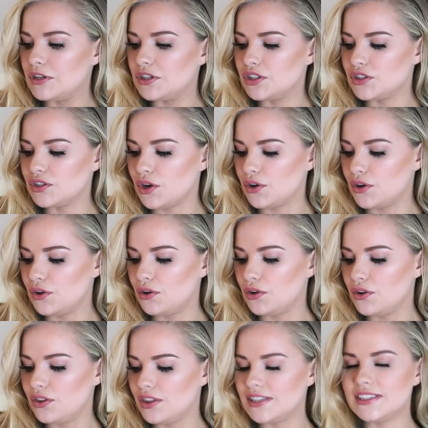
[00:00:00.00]
So
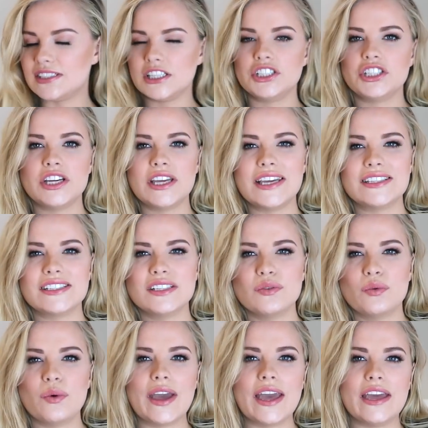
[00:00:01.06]
the stitching
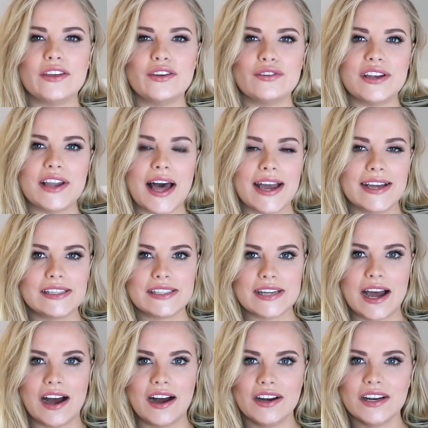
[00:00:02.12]
isn't where you lie
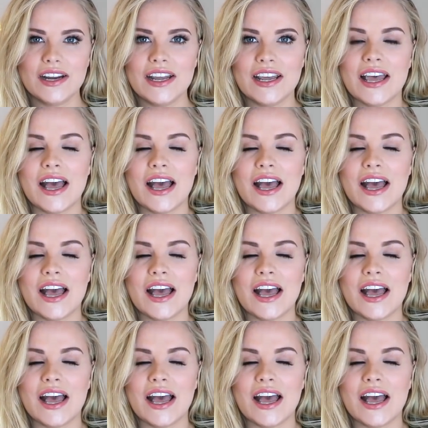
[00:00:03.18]
down.